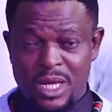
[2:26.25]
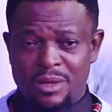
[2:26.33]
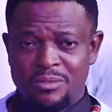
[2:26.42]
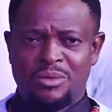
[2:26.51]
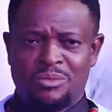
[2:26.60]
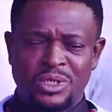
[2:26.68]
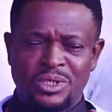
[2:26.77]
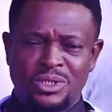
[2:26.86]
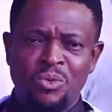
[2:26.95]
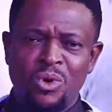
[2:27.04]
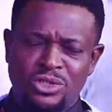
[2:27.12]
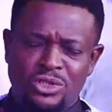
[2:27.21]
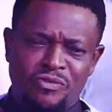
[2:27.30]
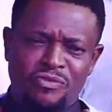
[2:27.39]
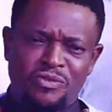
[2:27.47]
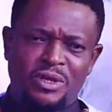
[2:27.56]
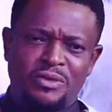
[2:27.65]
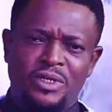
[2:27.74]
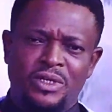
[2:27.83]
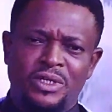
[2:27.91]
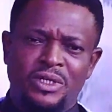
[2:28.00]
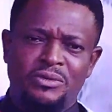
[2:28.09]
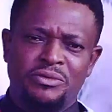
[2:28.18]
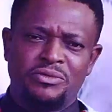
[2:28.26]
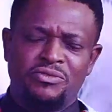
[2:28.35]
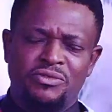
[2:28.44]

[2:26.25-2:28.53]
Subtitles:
there's words of the